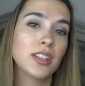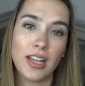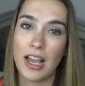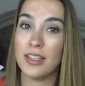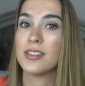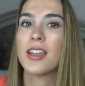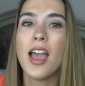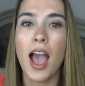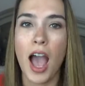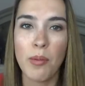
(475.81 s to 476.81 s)
guys,
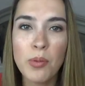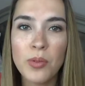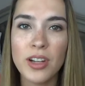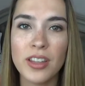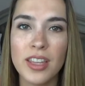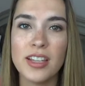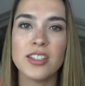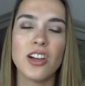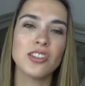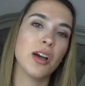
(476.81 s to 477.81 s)
I've been wearing
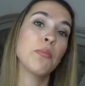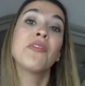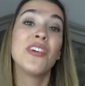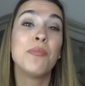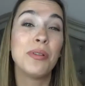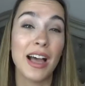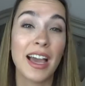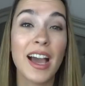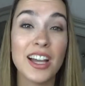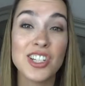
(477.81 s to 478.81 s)
this on top of a
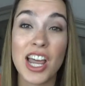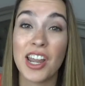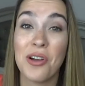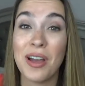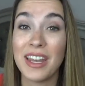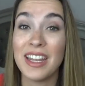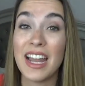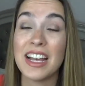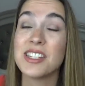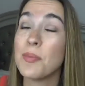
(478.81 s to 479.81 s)
black eyeshadow and it
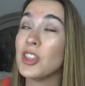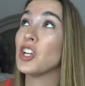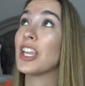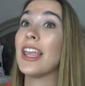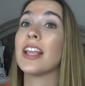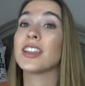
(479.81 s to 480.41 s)
has been looking